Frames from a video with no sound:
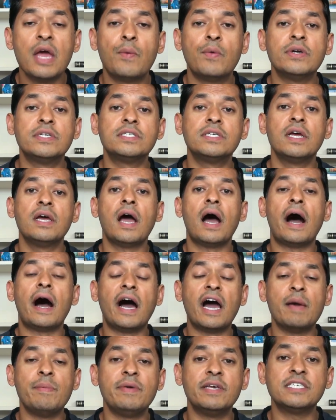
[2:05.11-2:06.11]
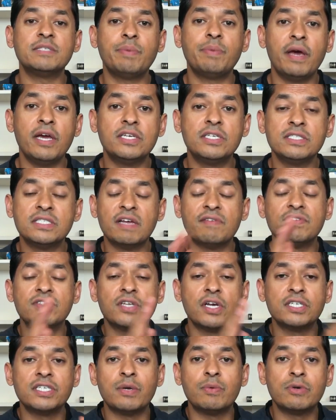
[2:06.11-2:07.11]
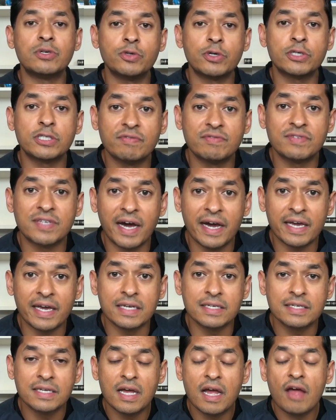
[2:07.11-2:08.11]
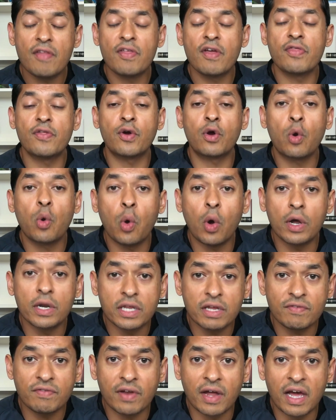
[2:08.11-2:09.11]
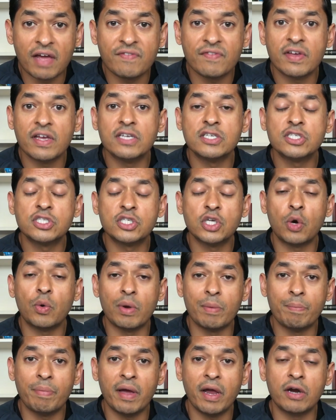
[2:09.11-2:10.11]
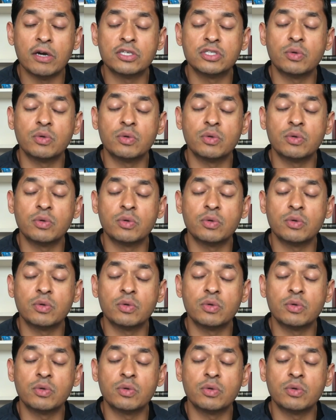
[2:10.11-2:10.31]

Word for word: in which IBS patients have such a restrictive diet that their quality of life is so impaired.